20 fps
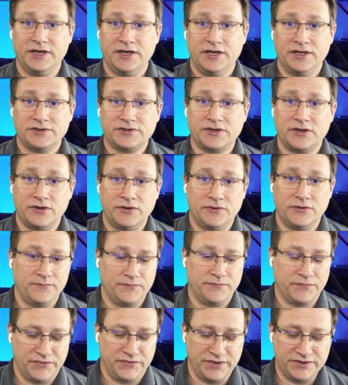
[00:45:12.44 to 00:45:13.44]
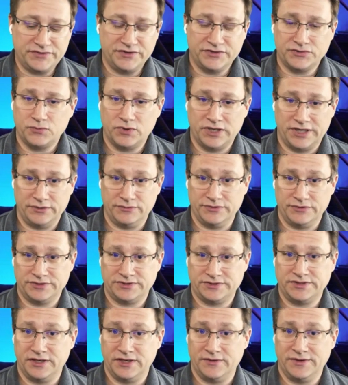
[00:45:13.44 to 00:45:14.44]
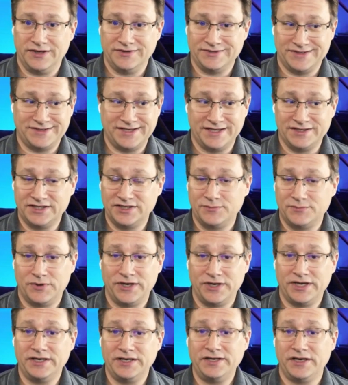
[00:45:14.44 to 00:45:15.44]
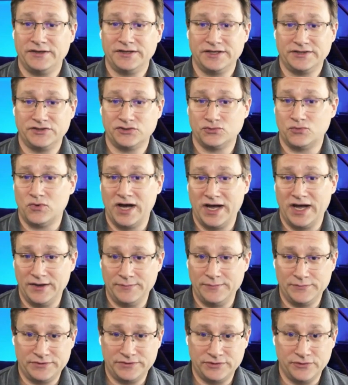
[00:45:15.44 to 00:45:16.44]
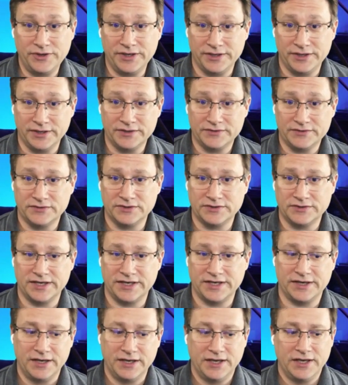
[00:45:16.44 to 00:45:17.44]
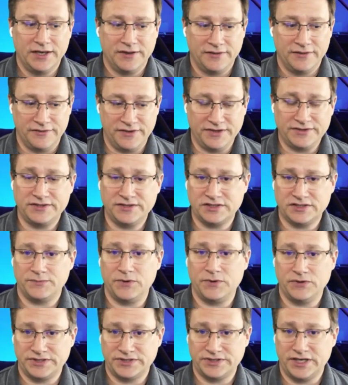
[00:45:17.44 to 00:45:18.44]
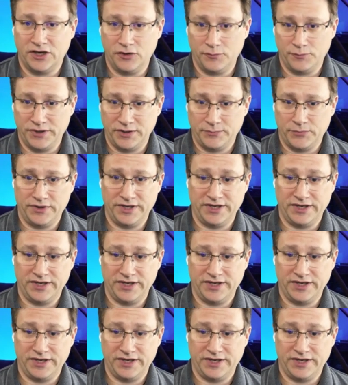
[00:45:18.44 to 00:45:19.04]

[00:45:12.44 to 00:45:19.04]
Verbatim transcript: So this is what it was, you know, as intended to bring in here. This is why I'm doing this. It's like this is supposed to help people.